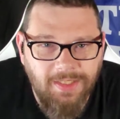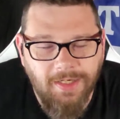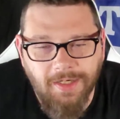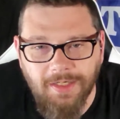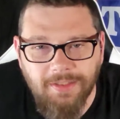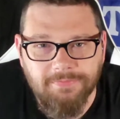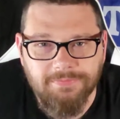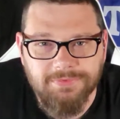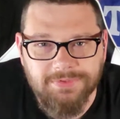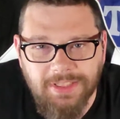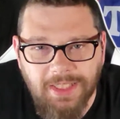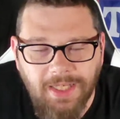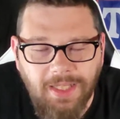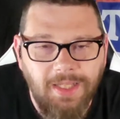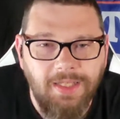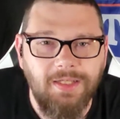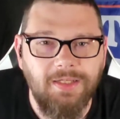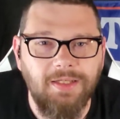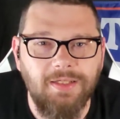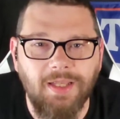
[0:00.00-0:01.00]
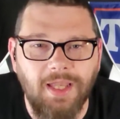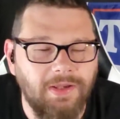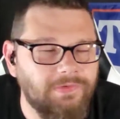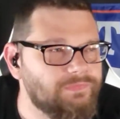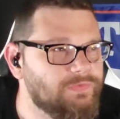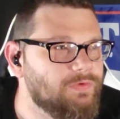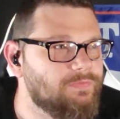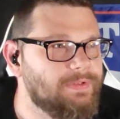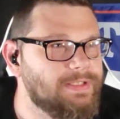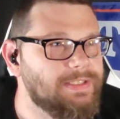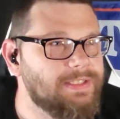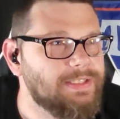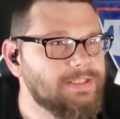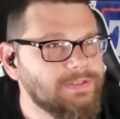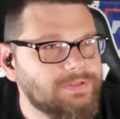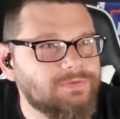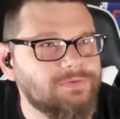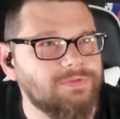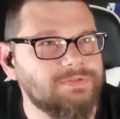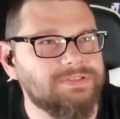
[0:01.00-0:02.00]
hump day. After we get
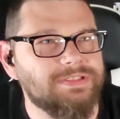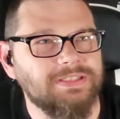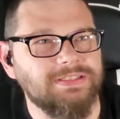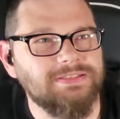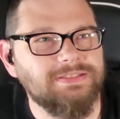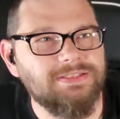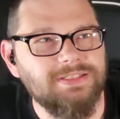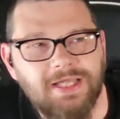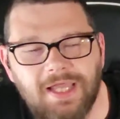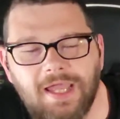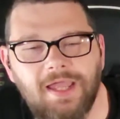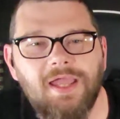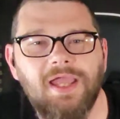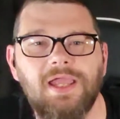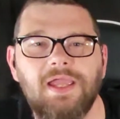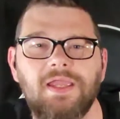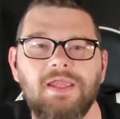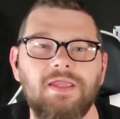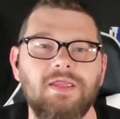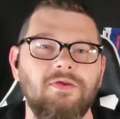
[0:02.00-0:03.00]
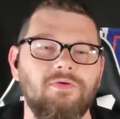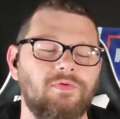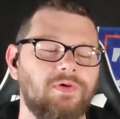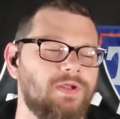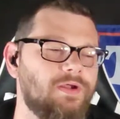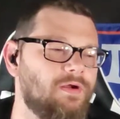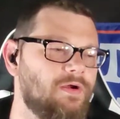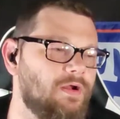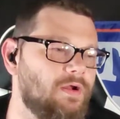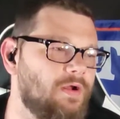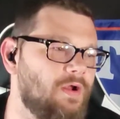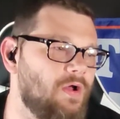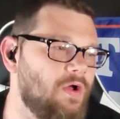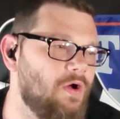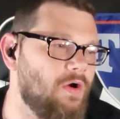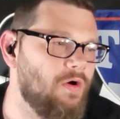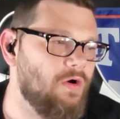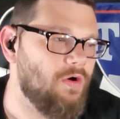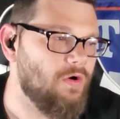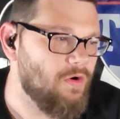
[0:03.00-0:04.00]
through today, we are
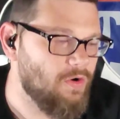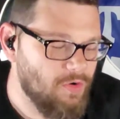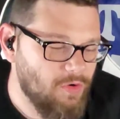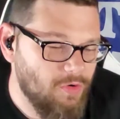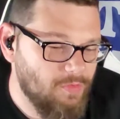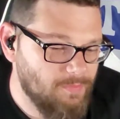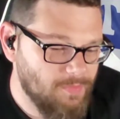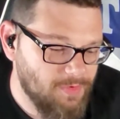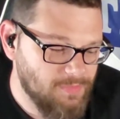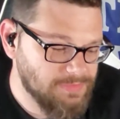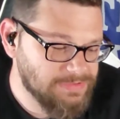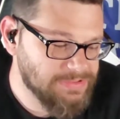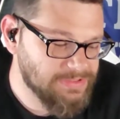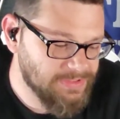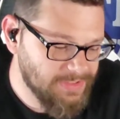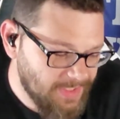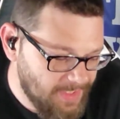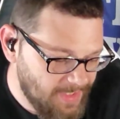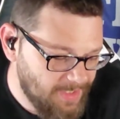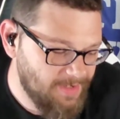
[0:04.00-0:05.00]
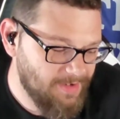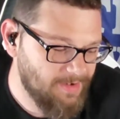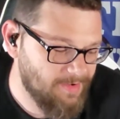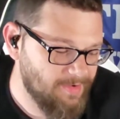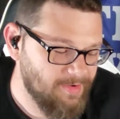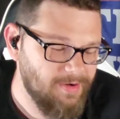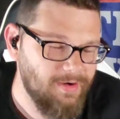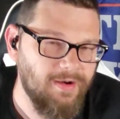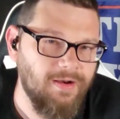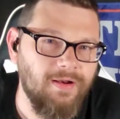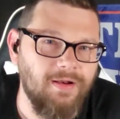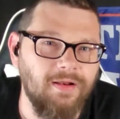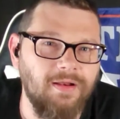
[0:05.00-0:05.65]
almost there.